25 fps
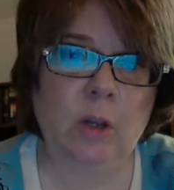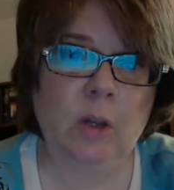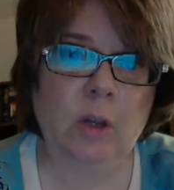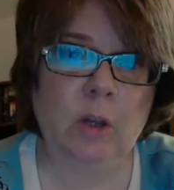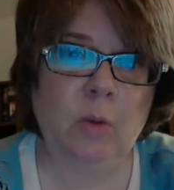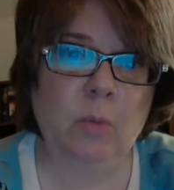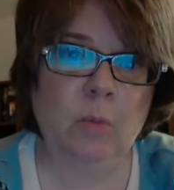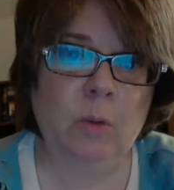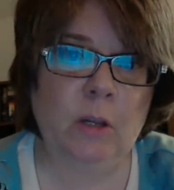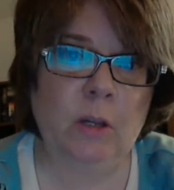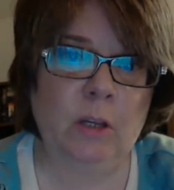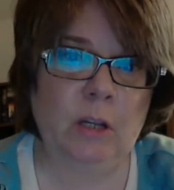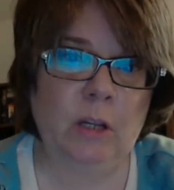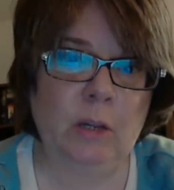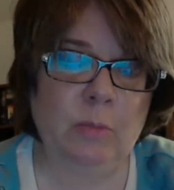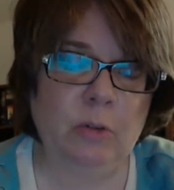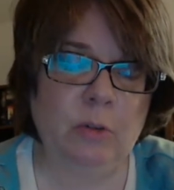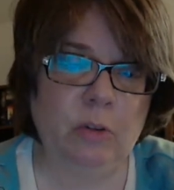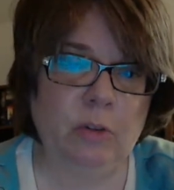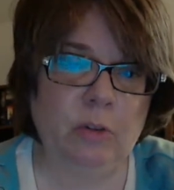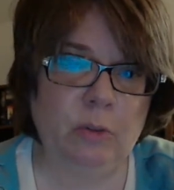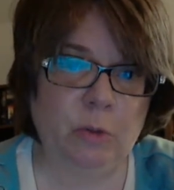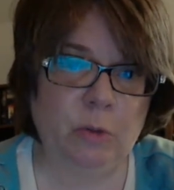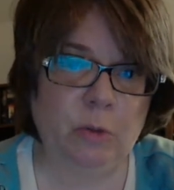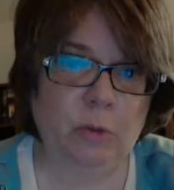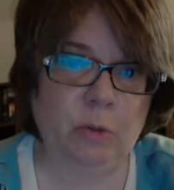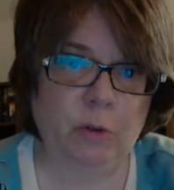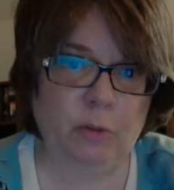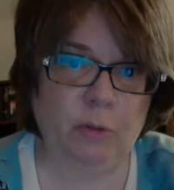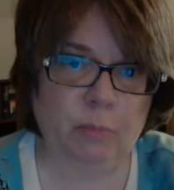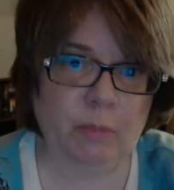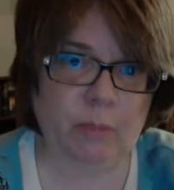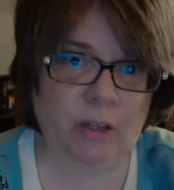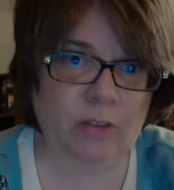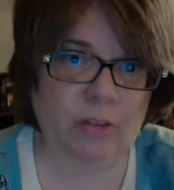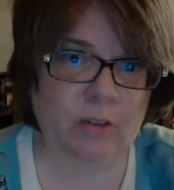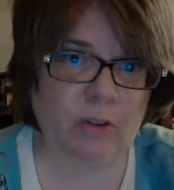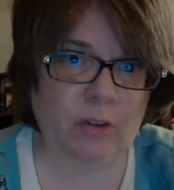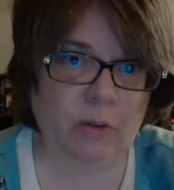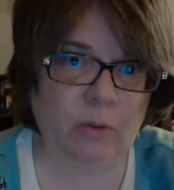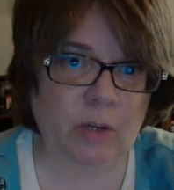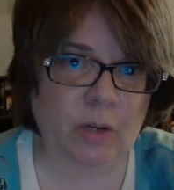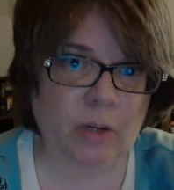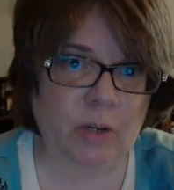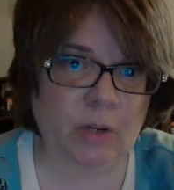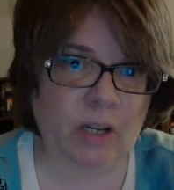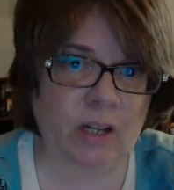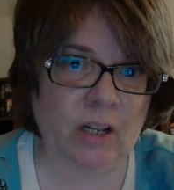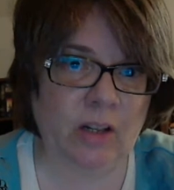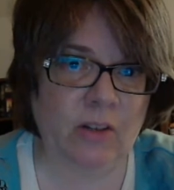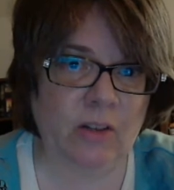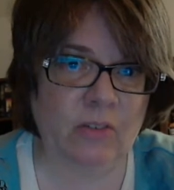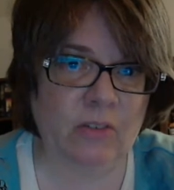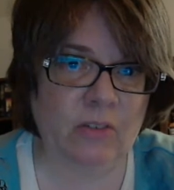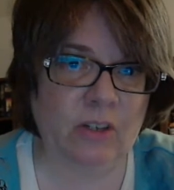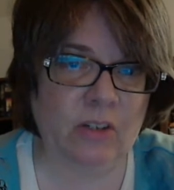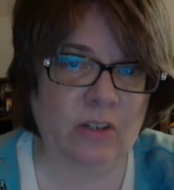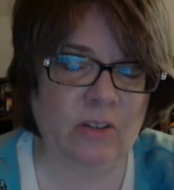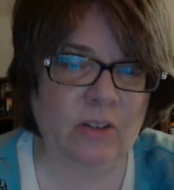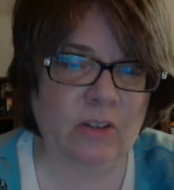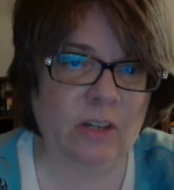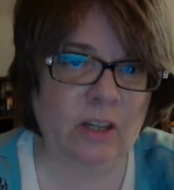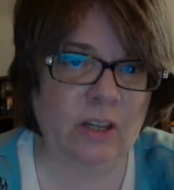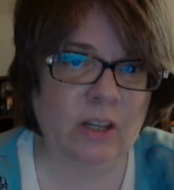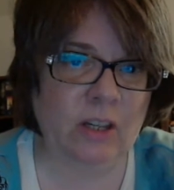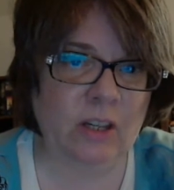when I'm just sort of messing around and,